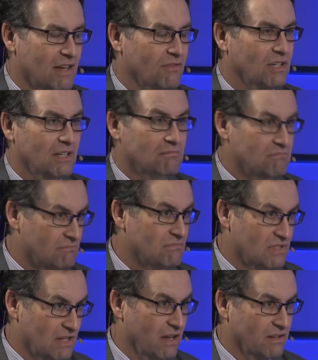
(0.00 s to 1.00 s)
70
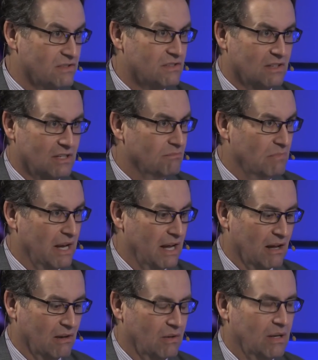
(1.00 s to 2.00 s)
sons, the
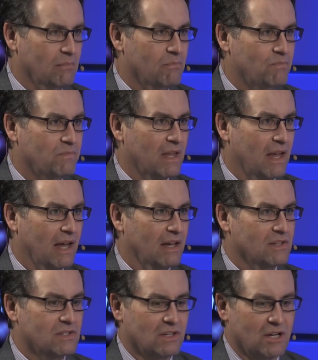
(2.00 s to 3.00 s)
B'nai Elohim,
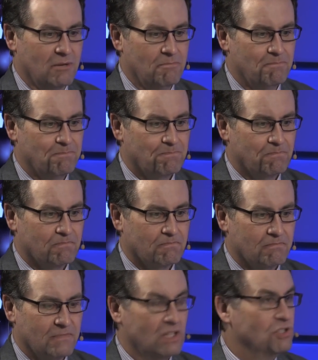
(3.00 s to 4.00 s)
as
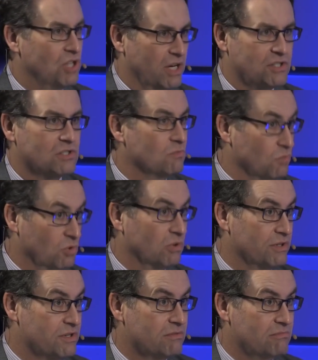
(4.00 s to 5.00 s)
judges,
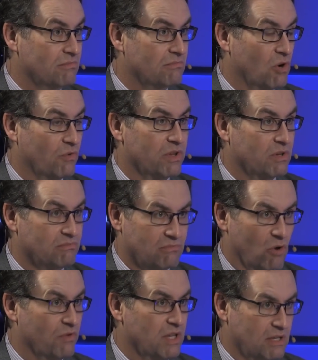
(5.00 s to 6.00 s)
rulers over
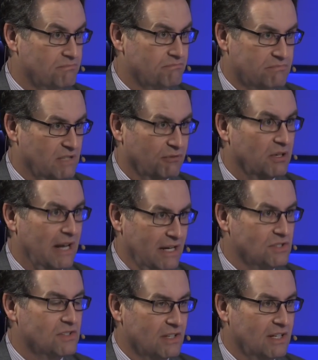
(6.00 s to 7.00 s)
the different
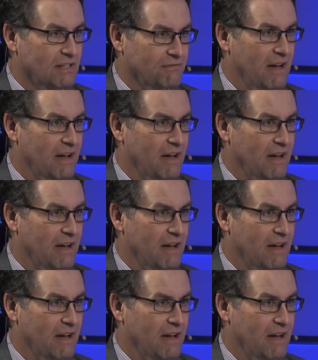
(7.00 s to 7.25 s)
nations that he